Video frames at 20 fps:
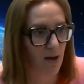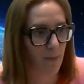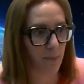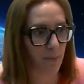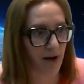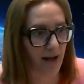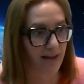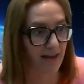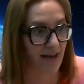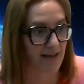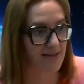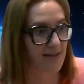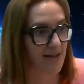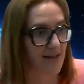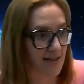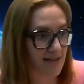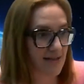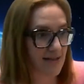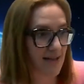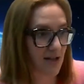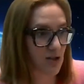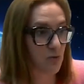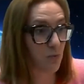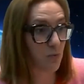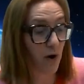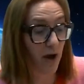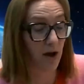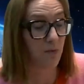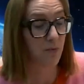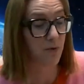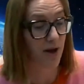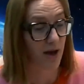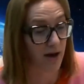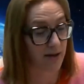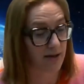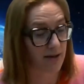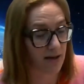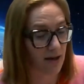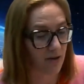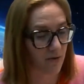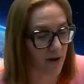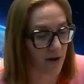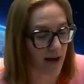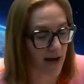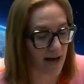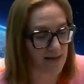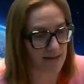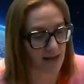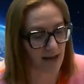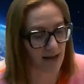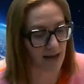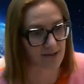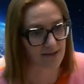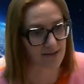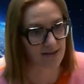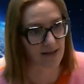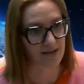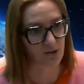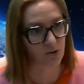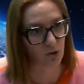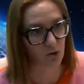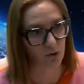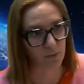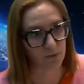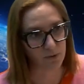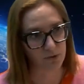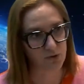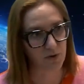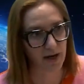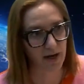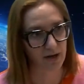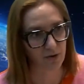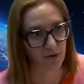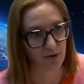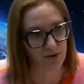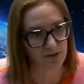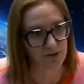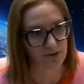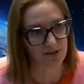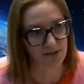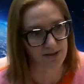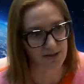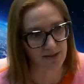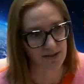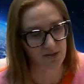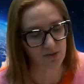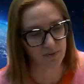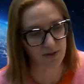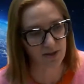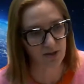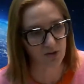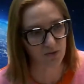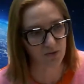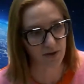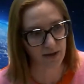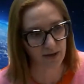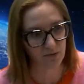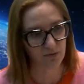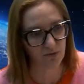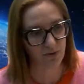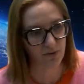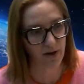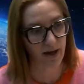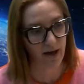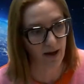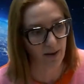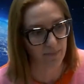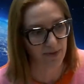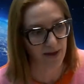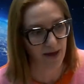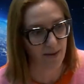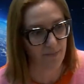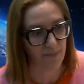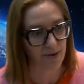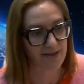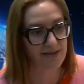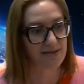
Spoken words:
But I guess that's where we are here as global trade lawyers, is really trying to help them